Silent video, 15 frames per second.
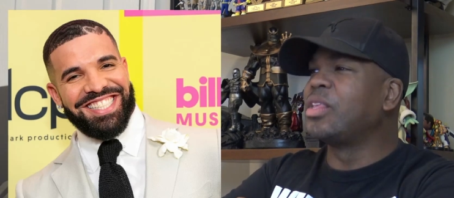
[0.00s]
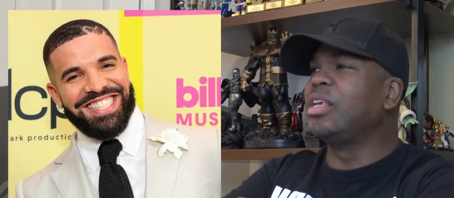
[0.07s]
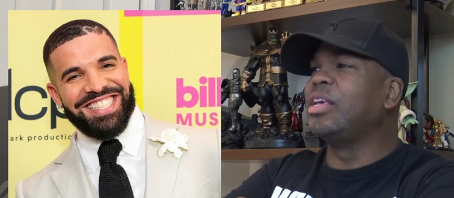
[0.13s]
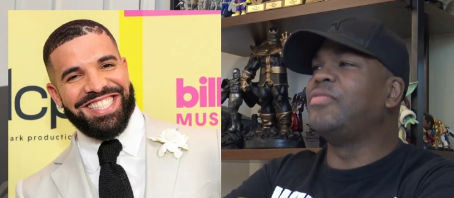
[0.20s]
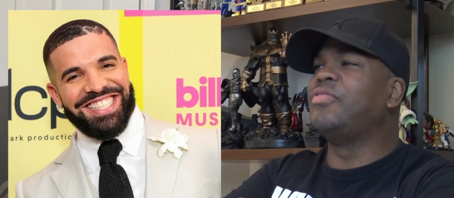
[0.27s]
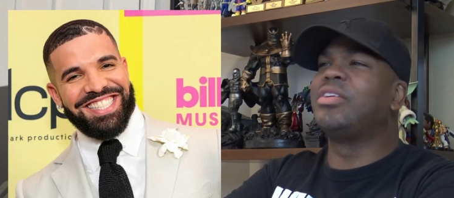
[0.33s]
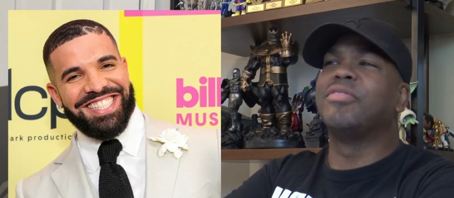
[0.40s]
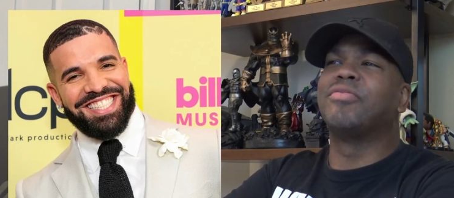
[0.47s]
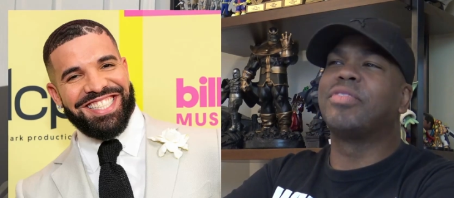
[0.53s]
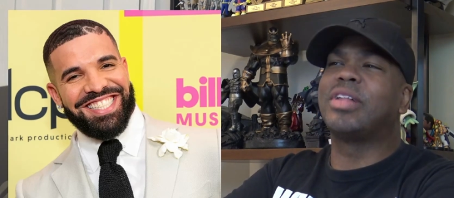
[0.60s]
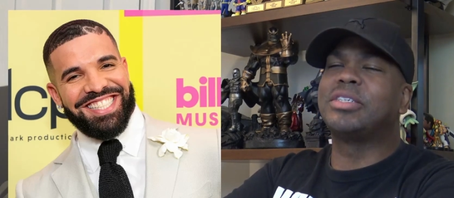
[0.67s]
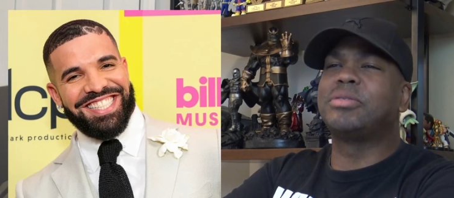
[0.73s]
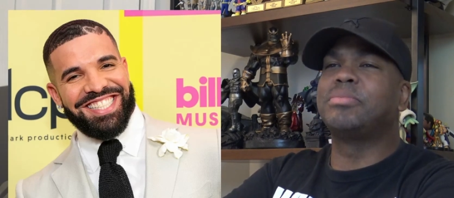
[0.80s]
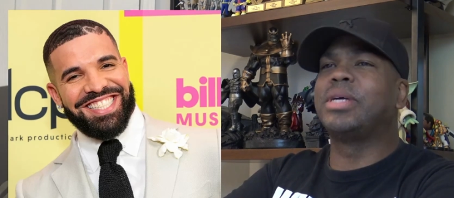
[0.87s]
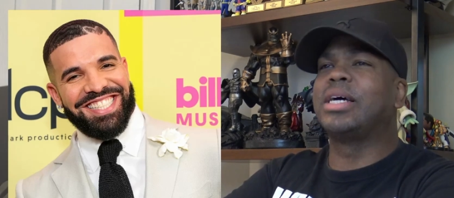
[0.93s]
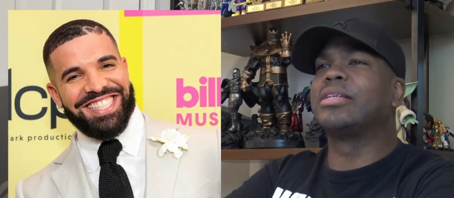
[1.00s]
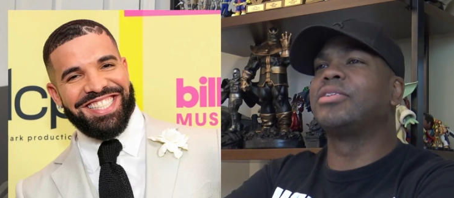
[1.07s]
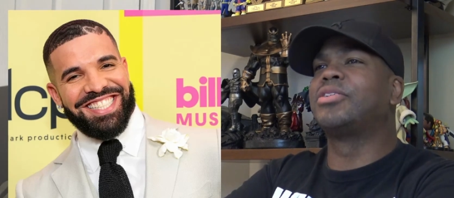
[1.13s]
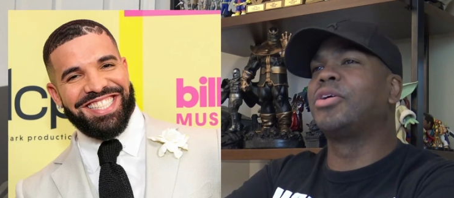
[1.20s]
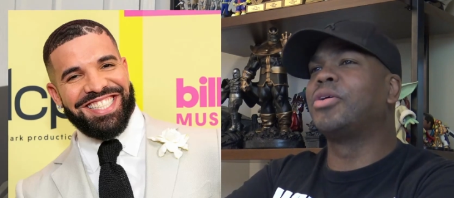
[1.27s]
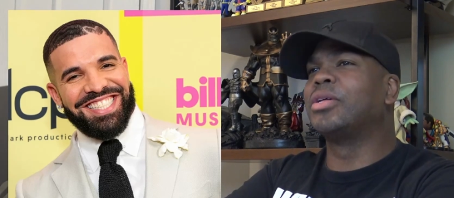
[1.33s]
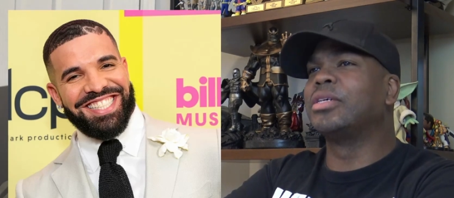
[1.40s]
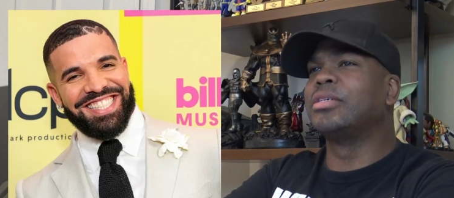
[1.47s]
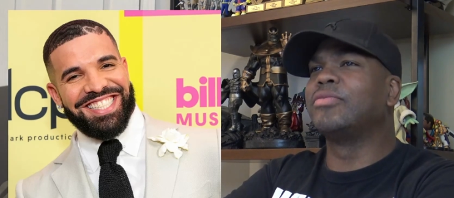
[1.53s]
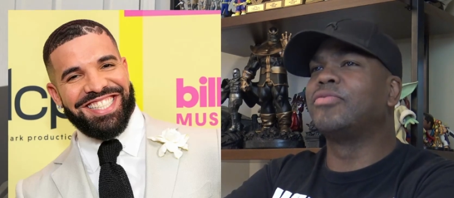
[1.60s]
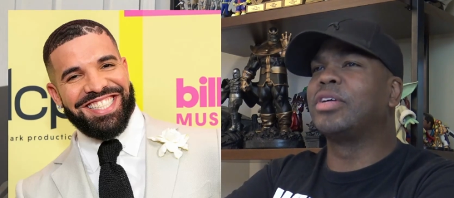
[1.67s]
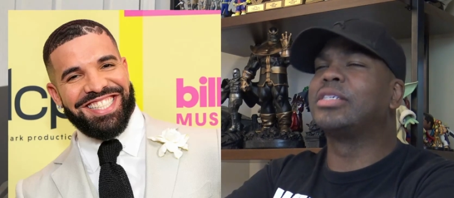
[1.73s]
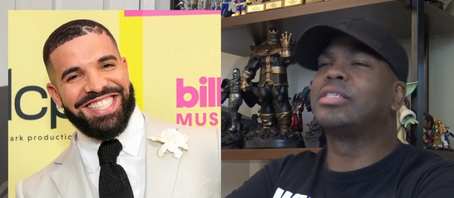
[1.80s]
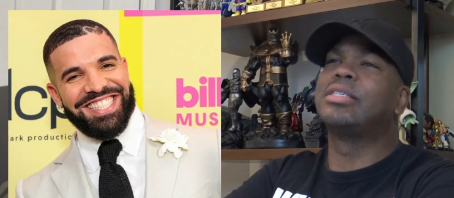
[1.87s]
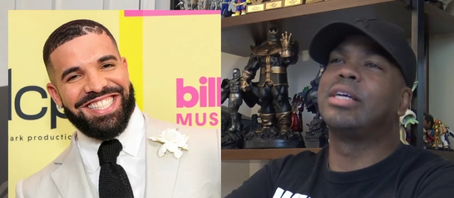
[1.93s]
Speaker 1: if you can flush them down the toilet,
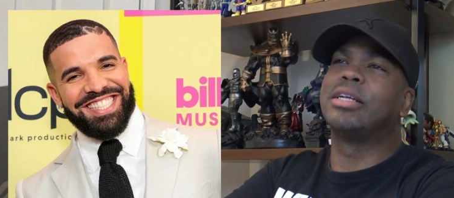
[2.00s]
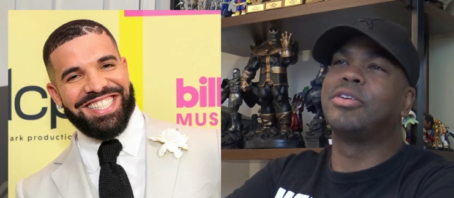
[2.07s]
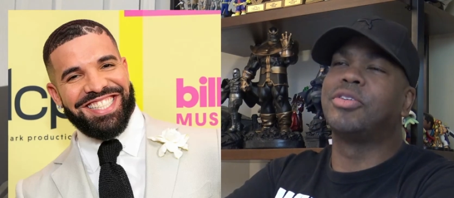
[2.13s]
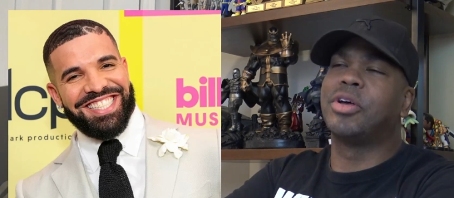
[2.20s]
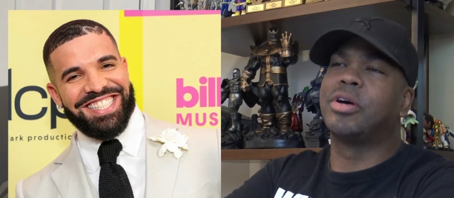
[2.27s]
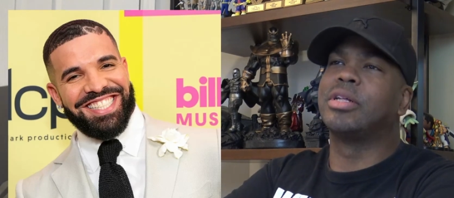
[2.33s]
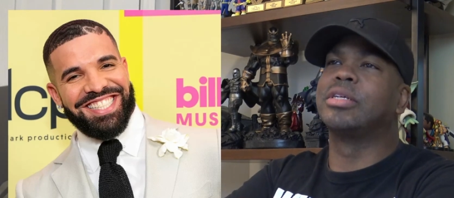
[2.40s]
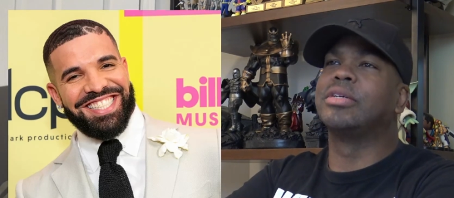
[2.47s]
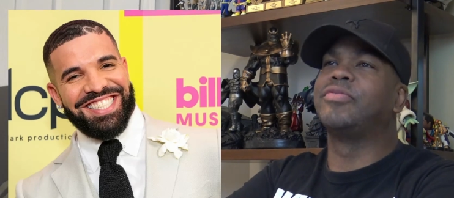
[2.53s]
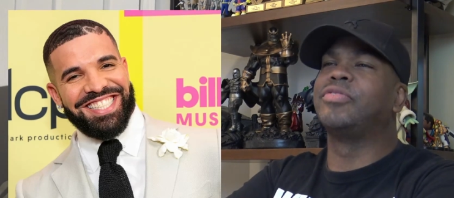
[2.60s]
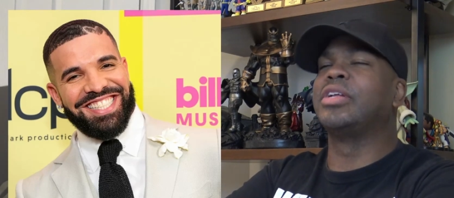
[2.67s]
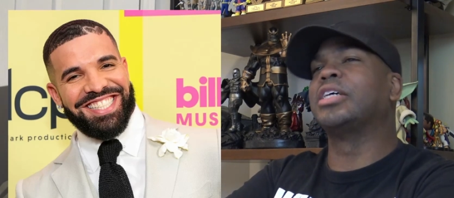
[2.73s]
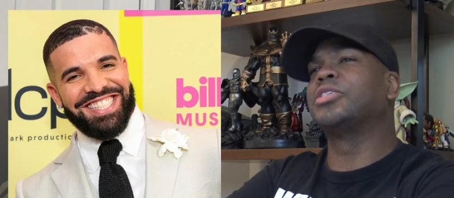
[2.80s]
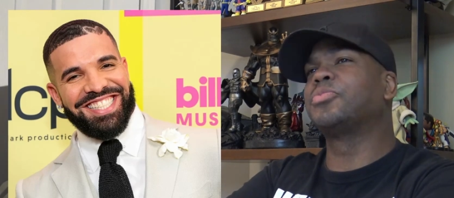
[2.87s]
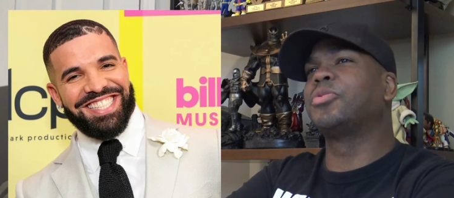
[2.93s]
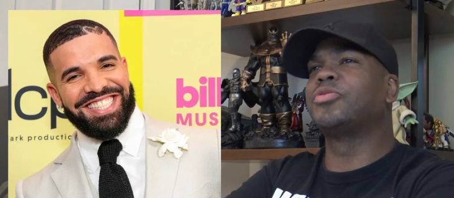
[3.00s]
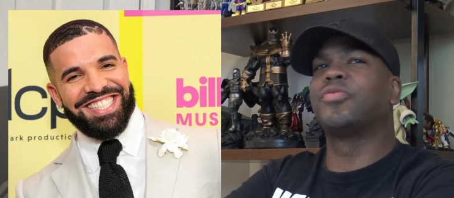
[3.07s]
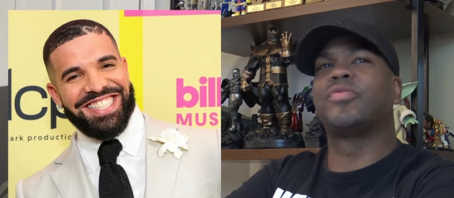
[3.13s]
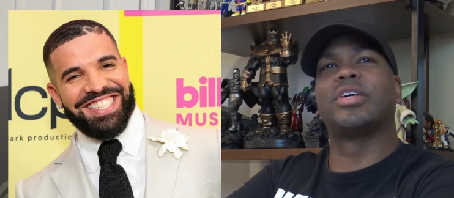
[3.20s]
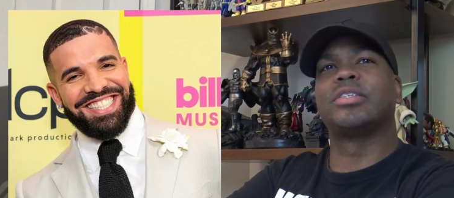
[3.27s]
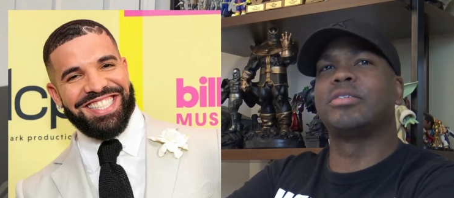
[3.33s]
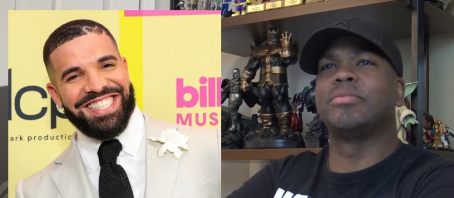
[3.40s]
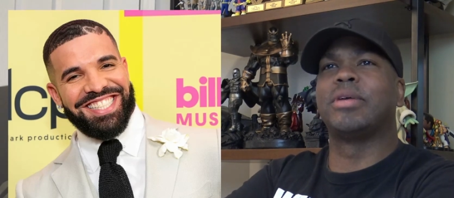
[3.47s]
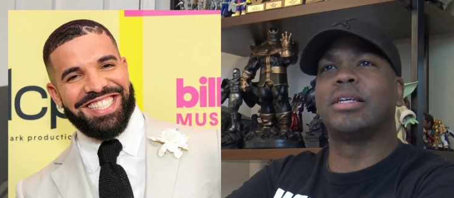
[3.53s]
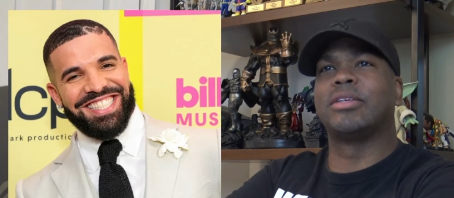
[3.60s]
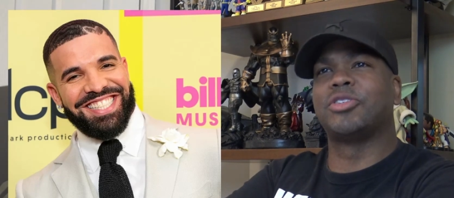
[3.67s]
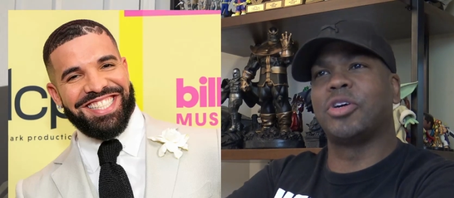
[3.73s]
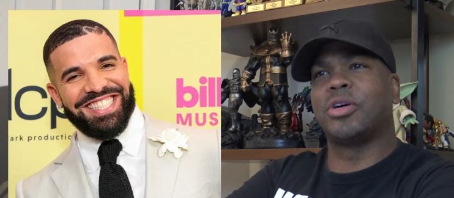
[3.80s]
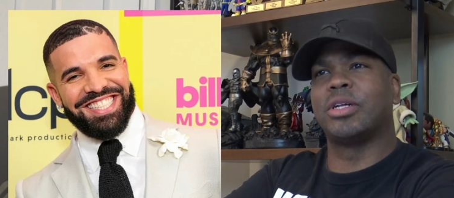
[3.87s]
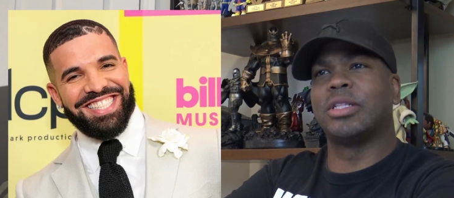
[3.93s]
flush them down the toilet. If you're not supposed to flush them down the
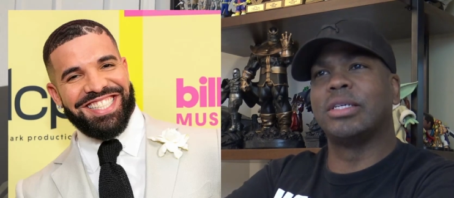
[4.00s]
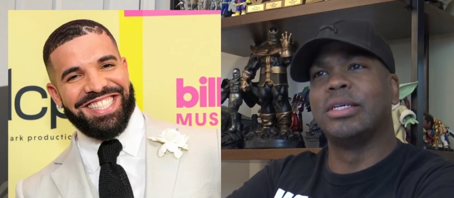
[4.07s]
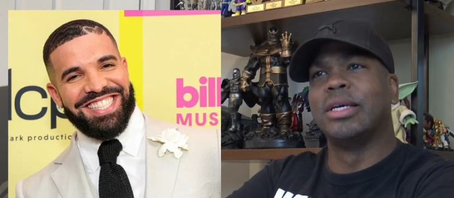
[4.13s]
toilet,